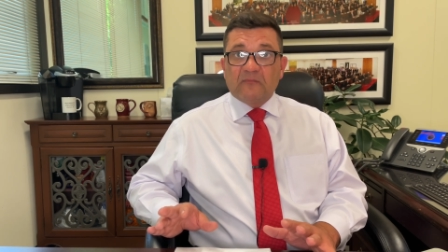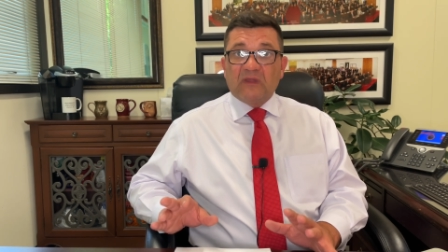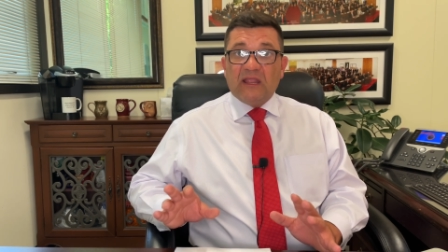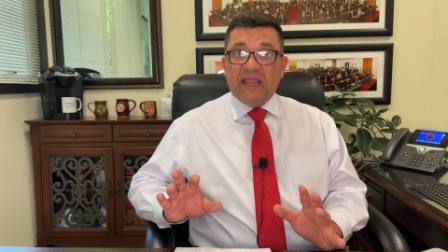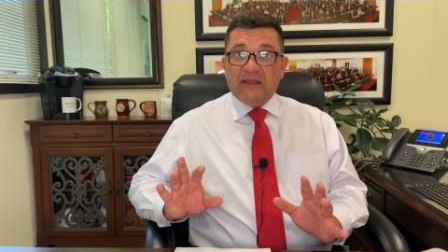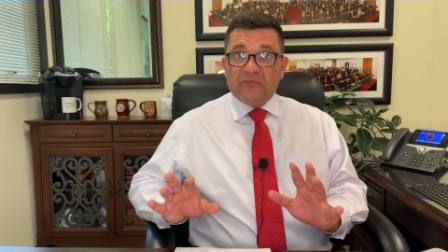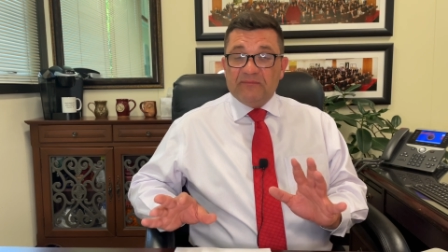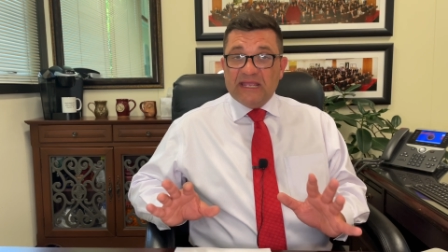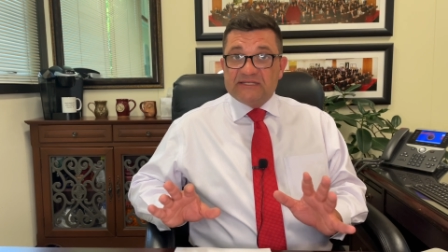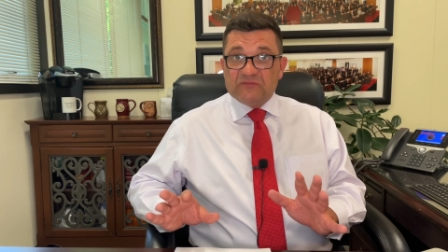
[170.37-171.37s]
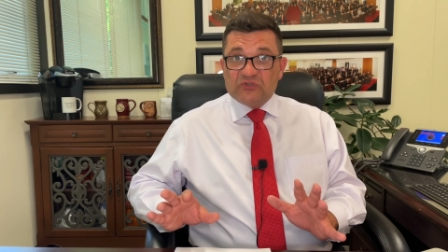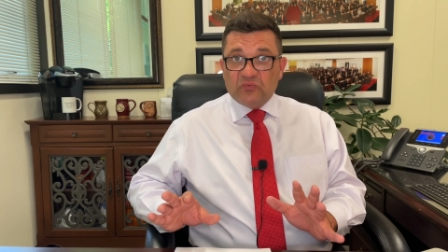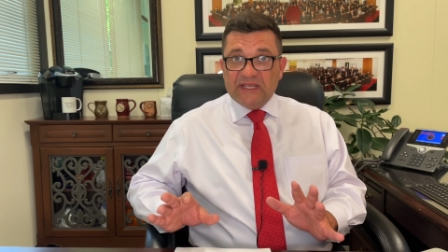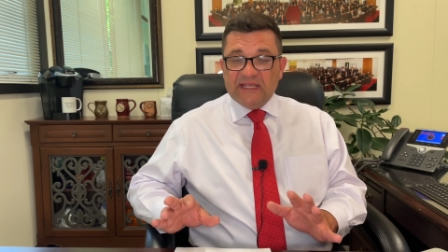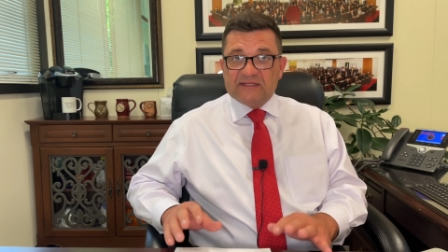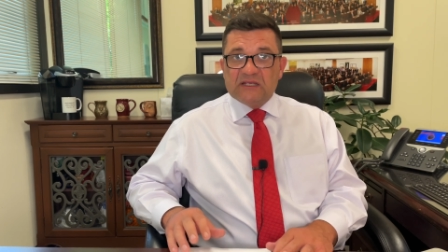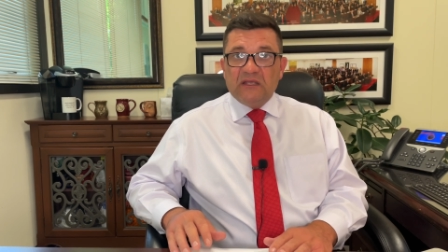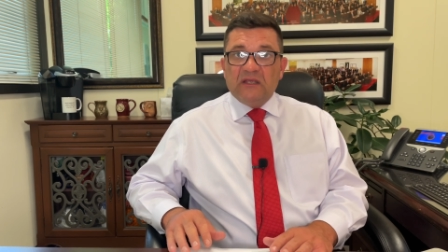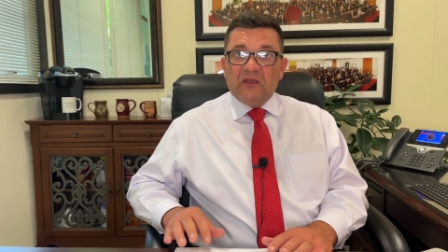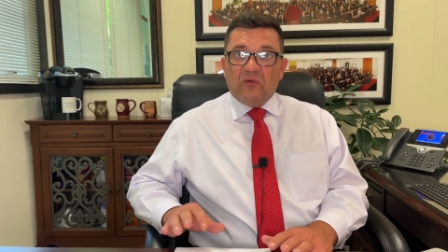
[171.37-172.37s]
and we made some tweaks.
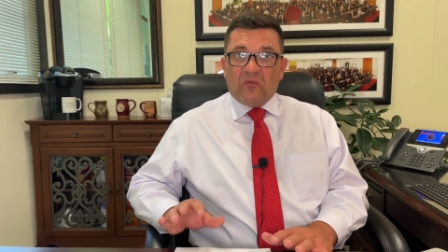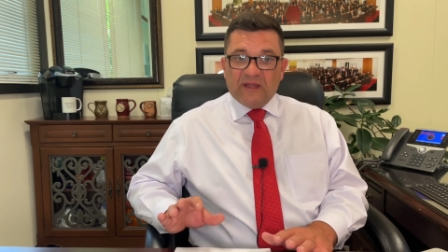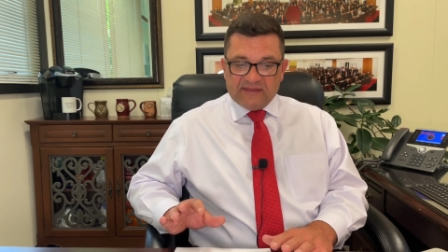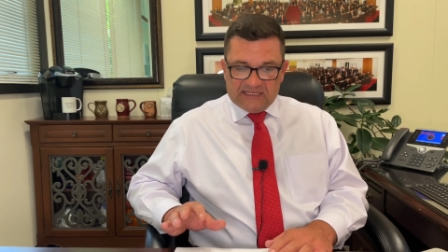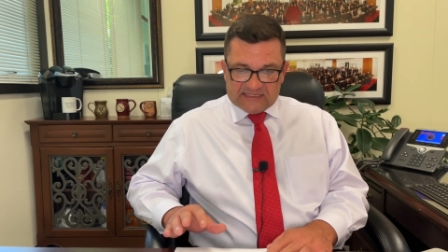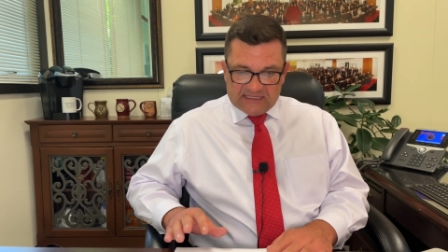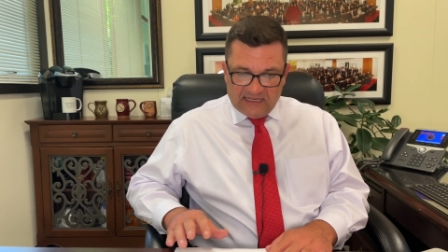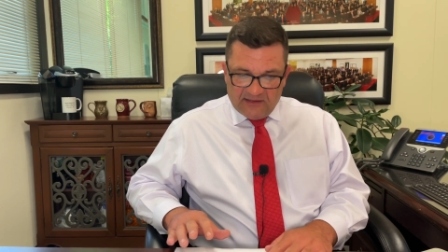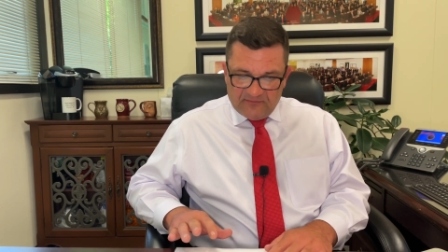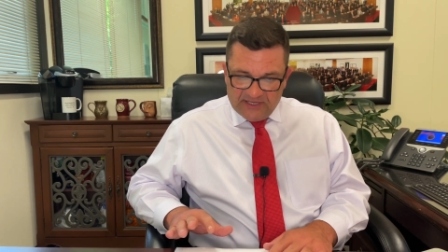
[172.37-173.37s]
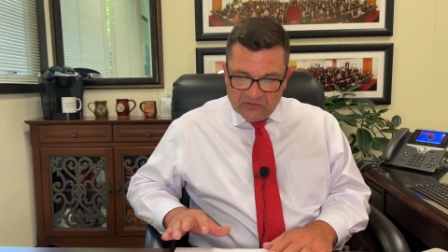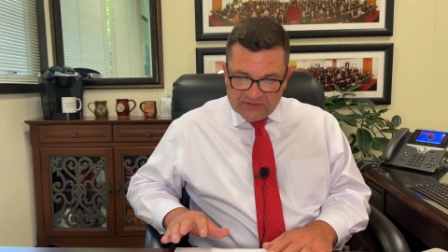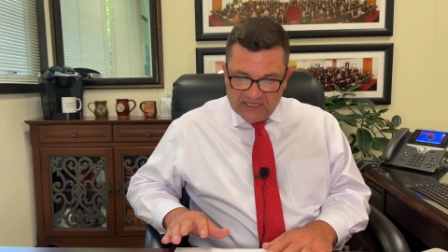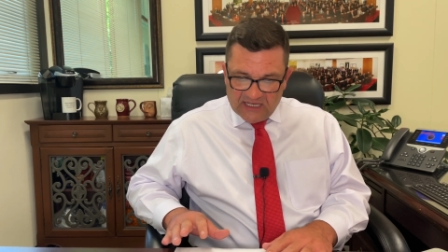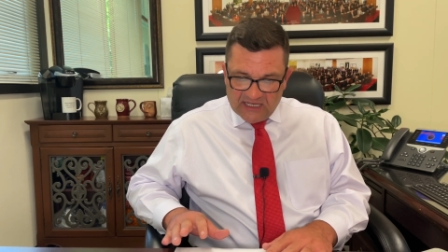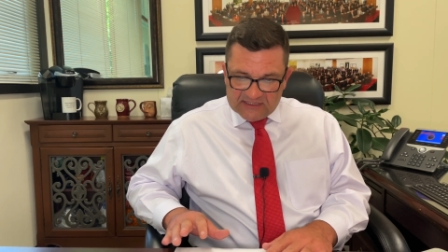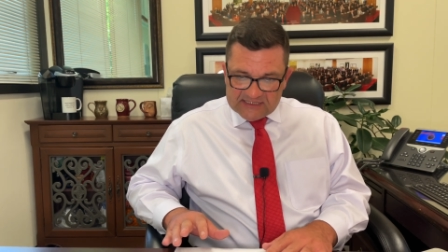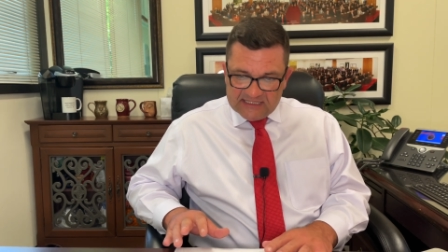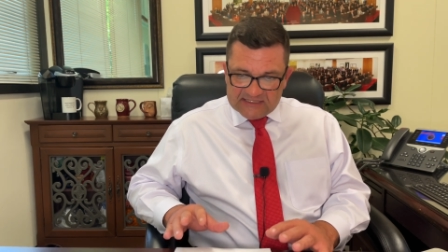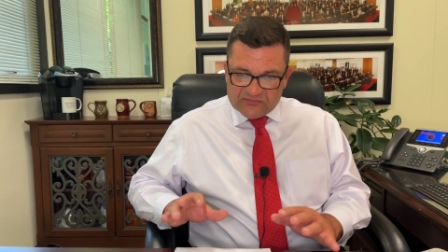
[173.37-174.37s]
What this bill does
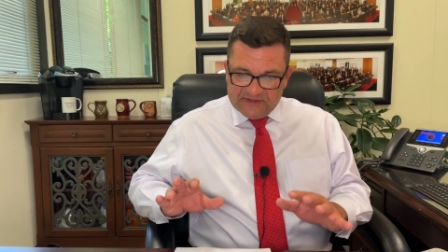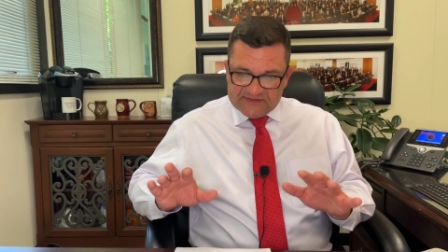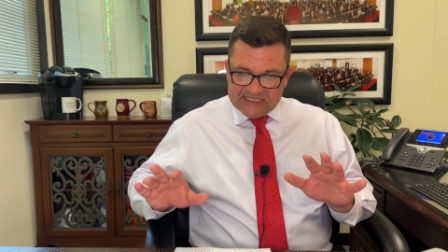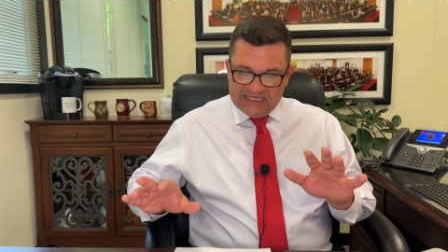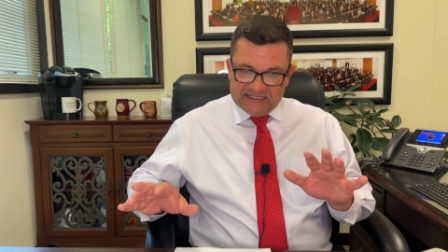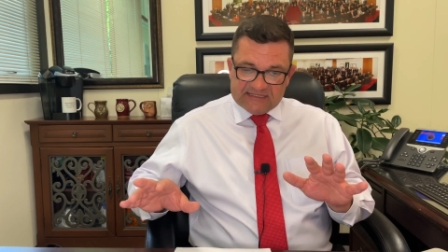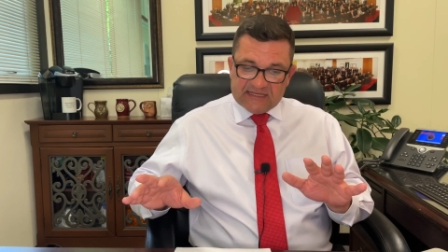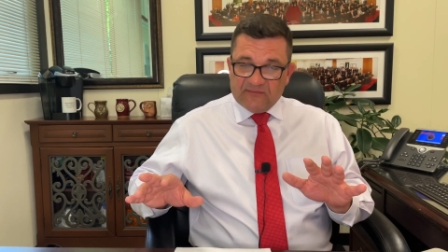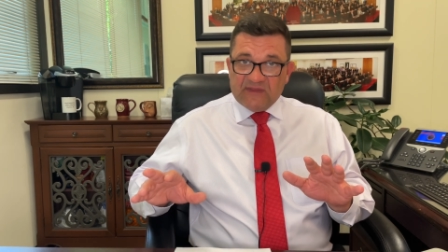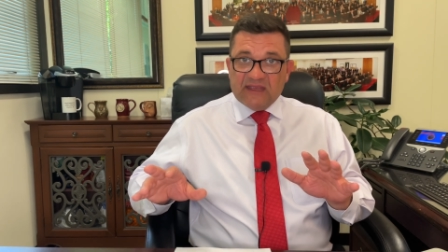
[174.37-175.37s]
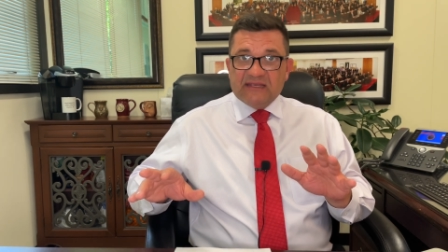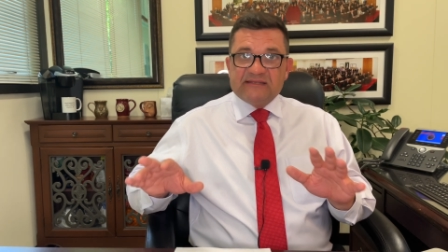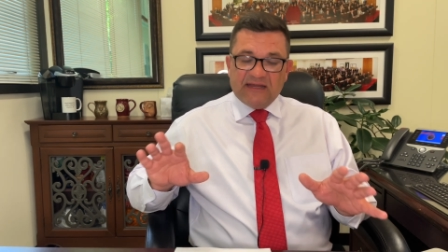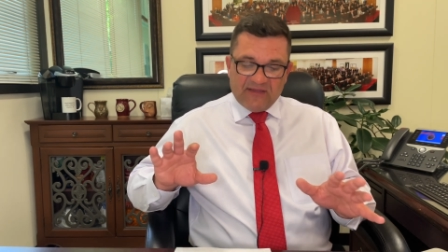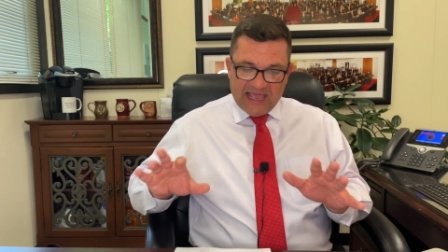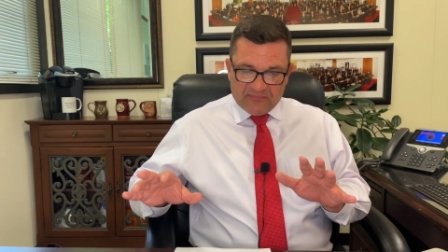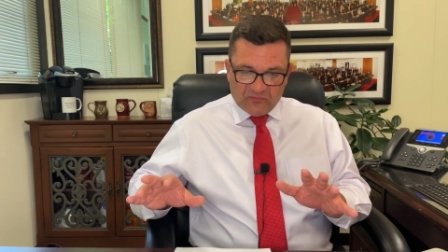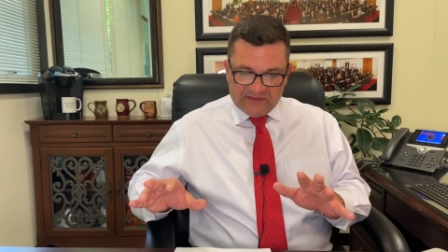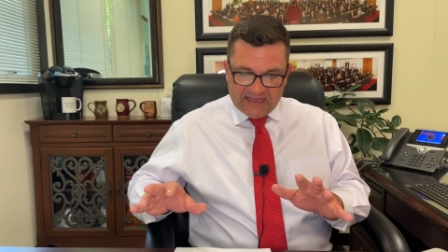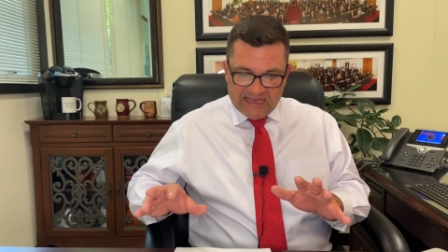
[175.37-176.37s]
is we've seen some things that have
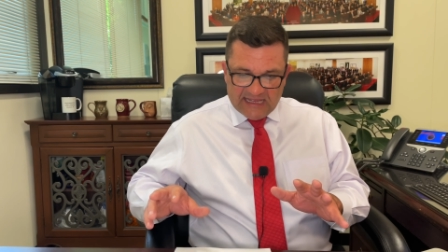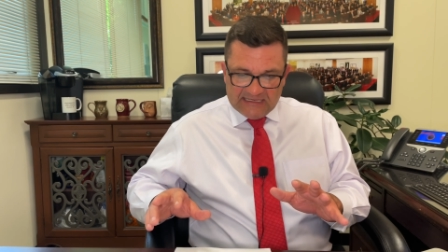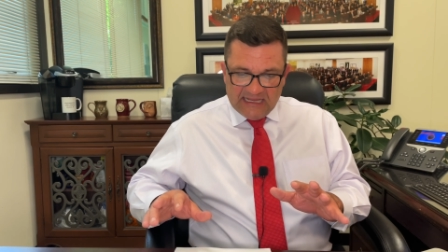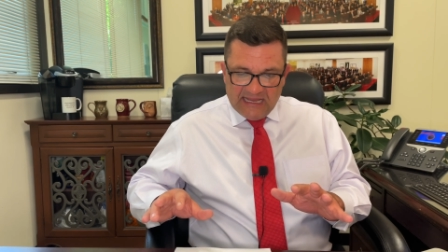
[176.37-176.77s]
happened with that,